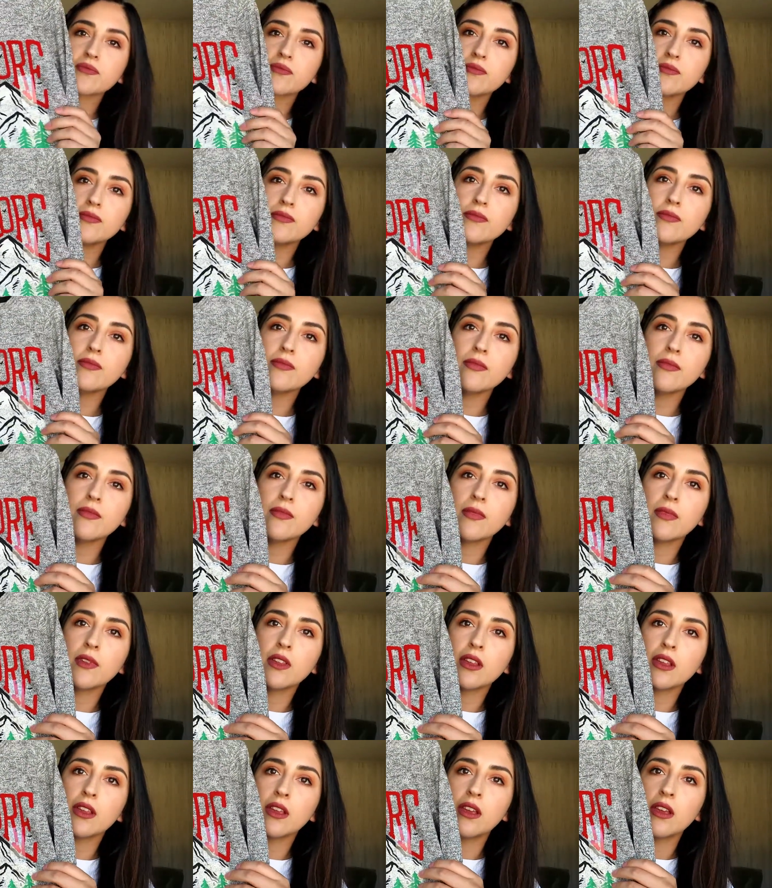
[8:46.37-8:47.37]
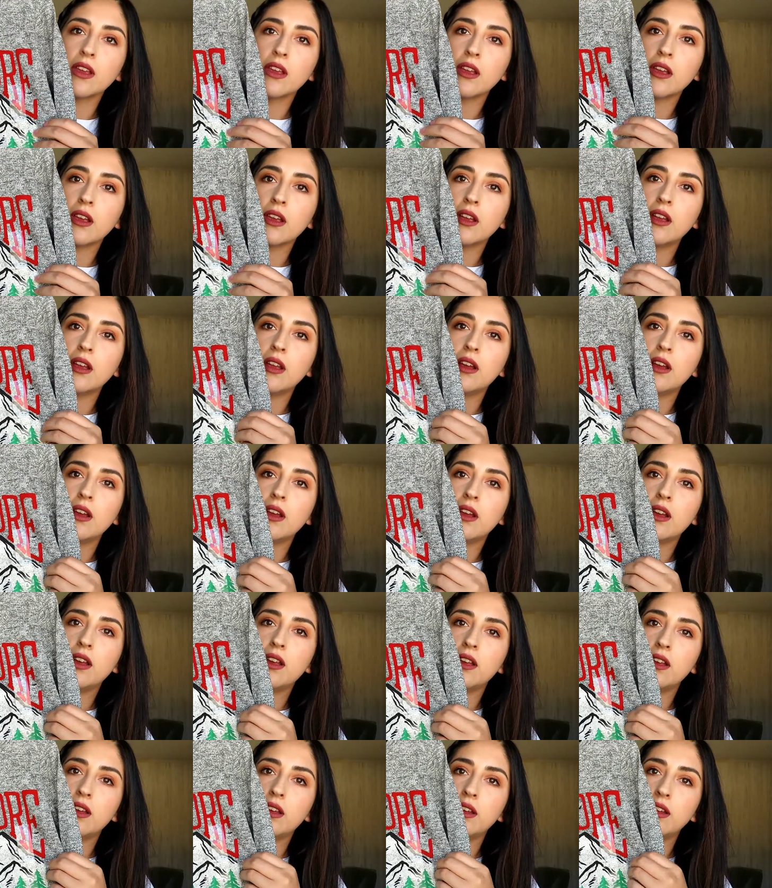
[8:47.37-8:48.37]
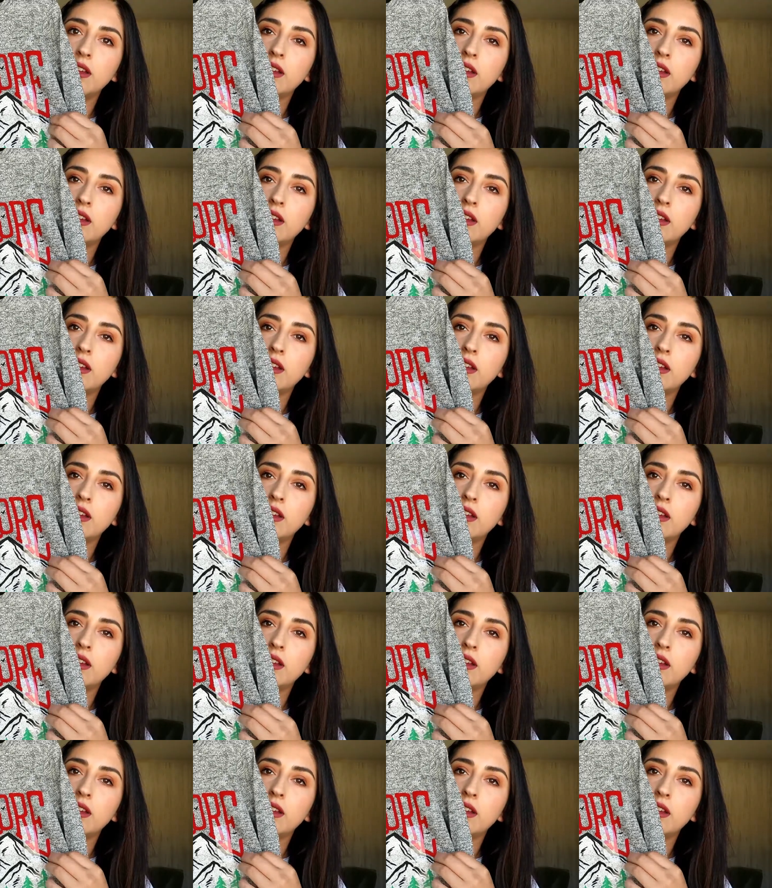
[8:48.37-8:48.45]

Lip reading: [no speech]